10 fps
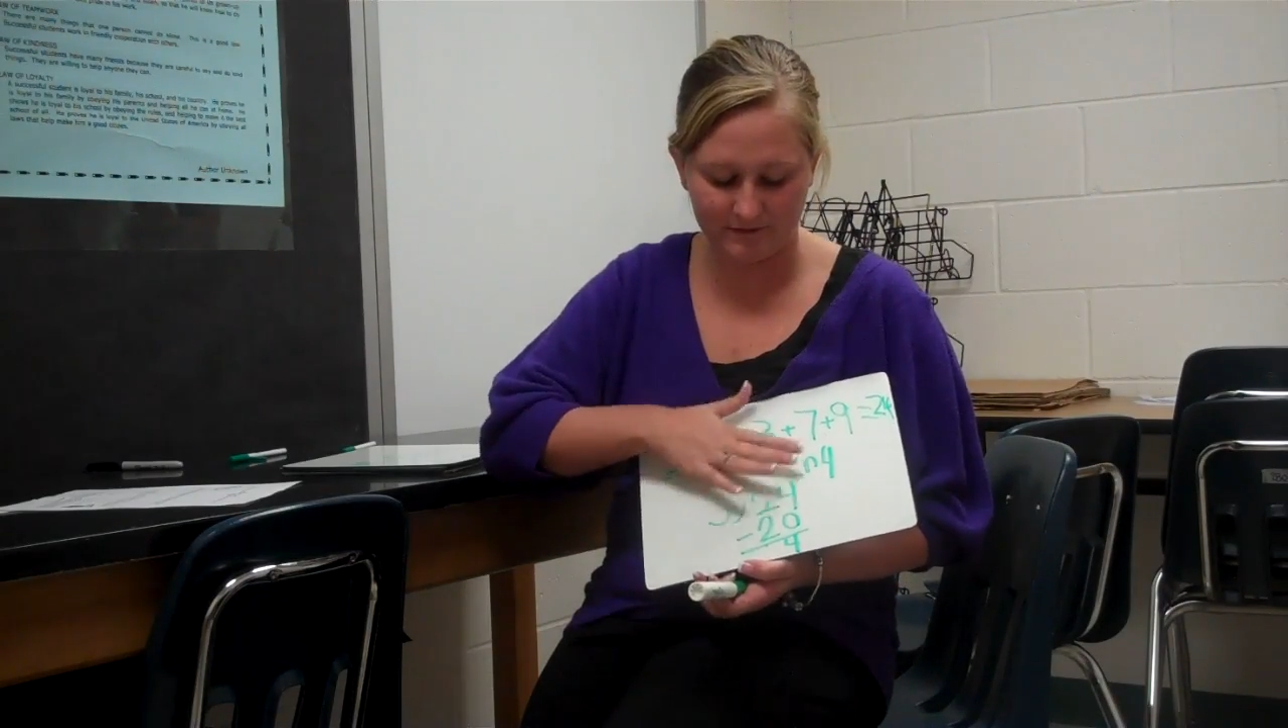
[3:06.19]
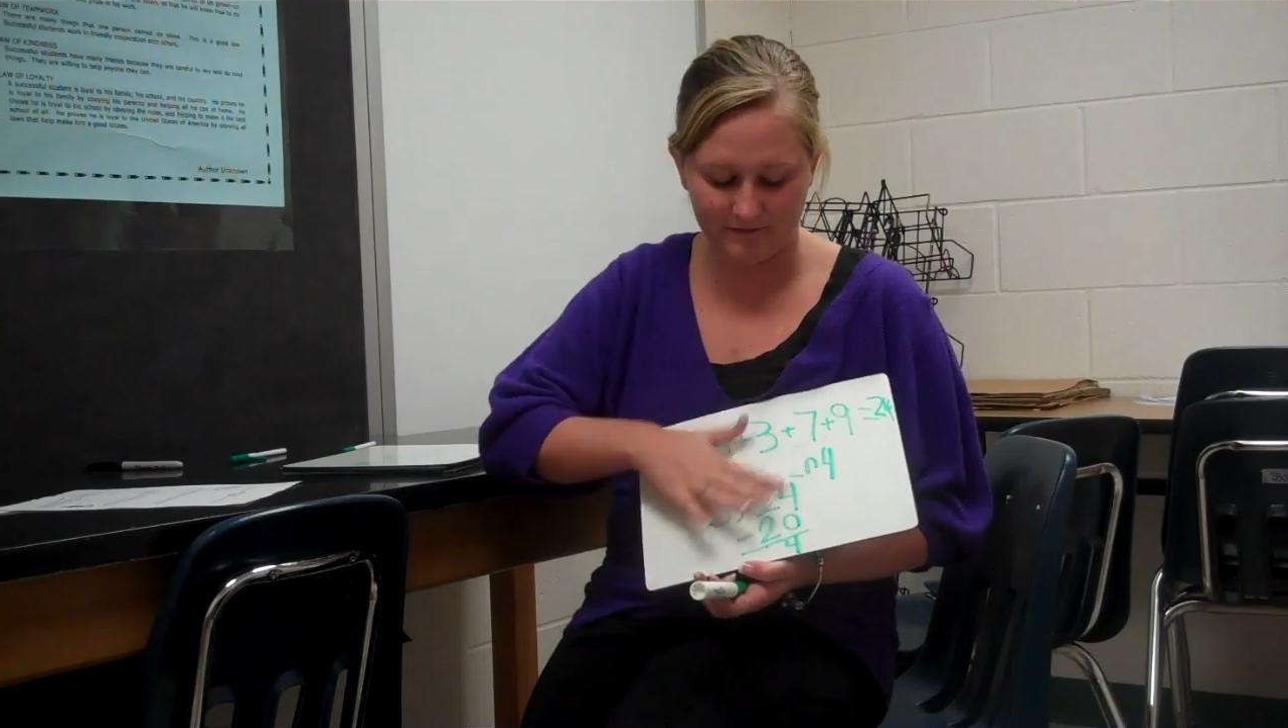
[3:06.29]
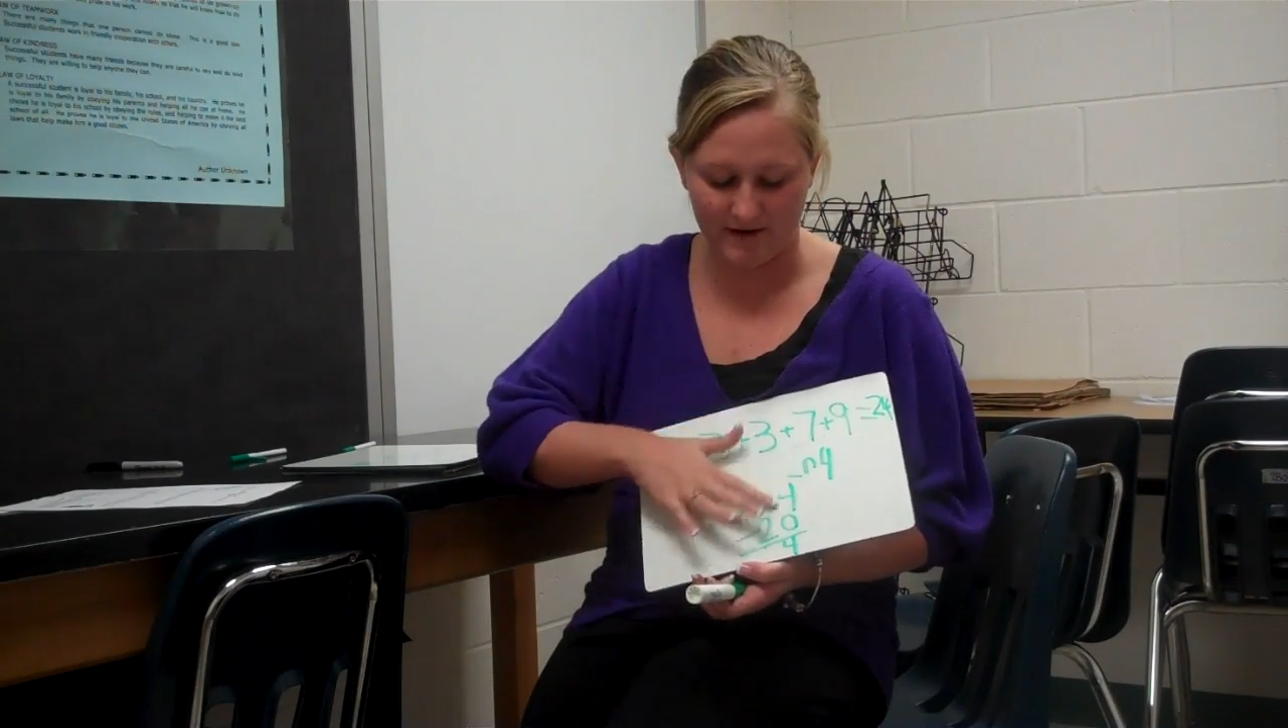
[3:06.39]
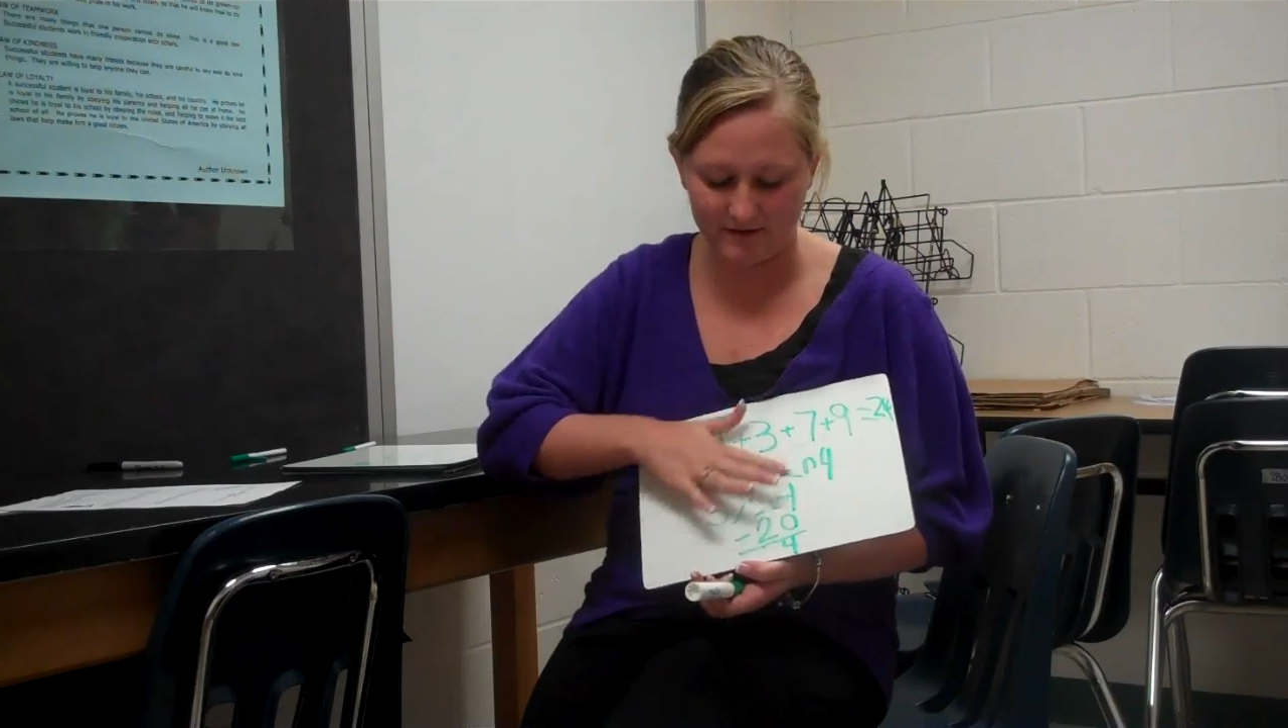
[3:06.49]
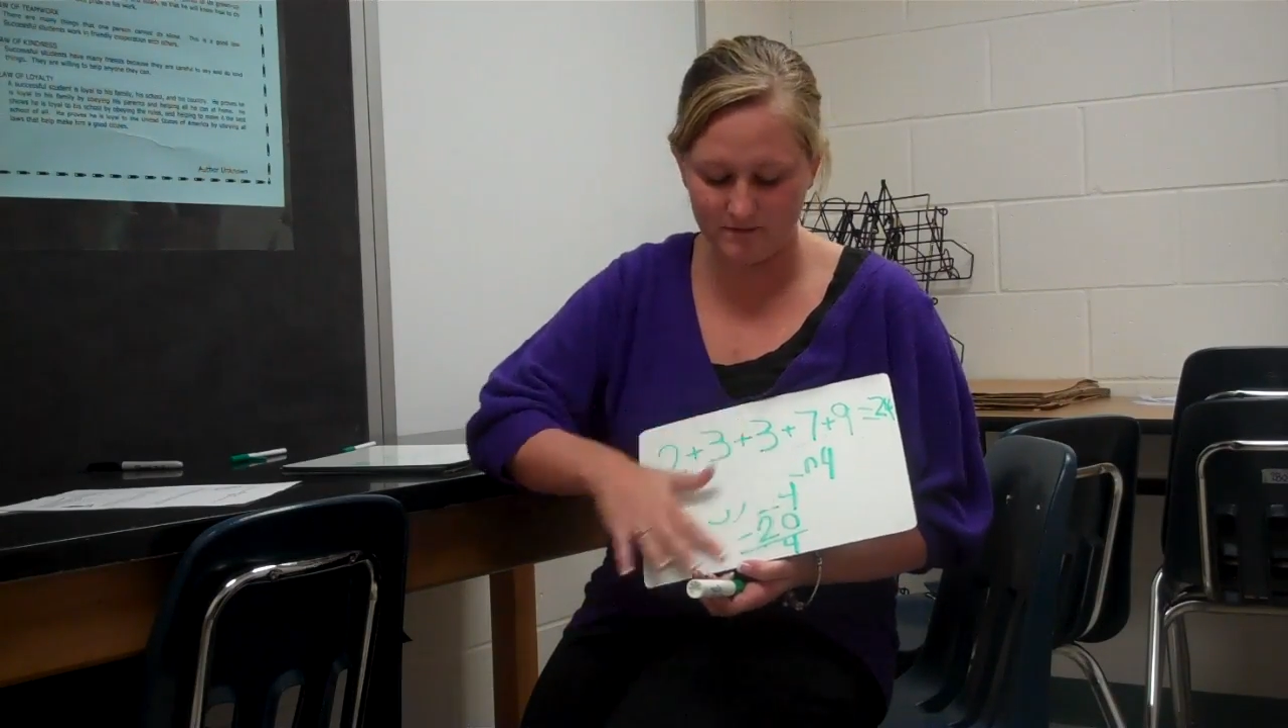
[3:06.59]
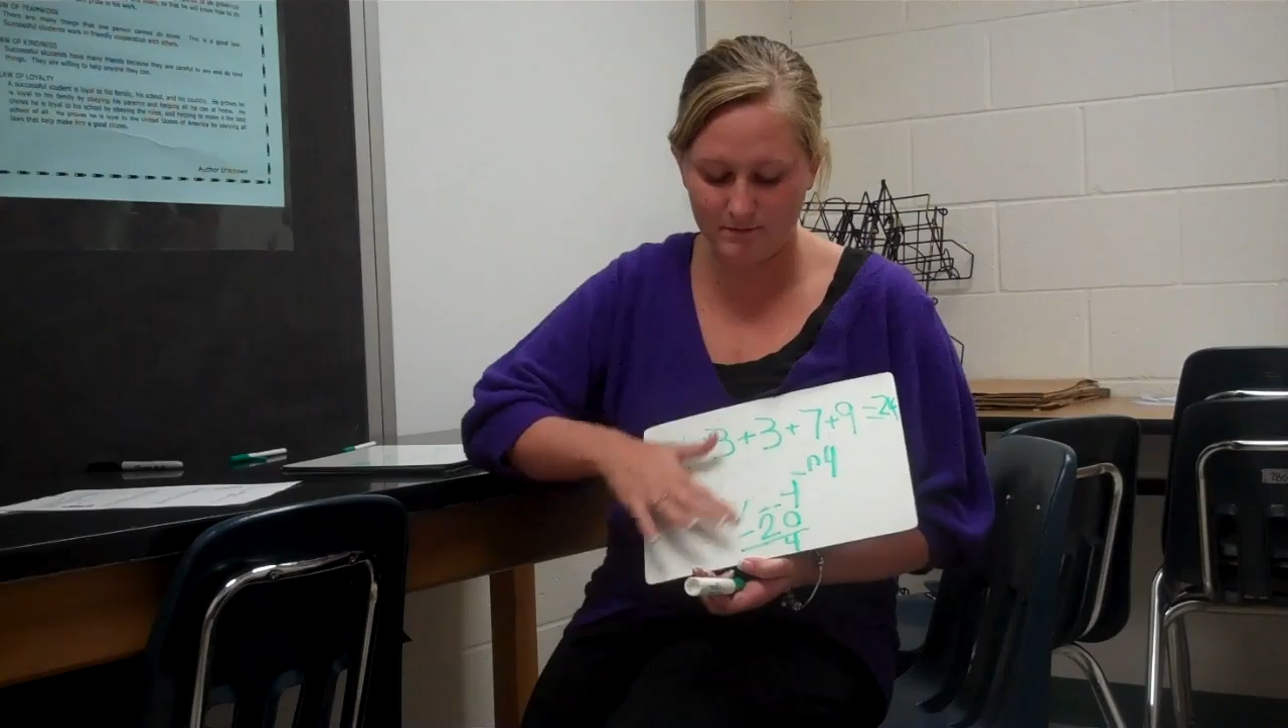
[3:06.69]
to find the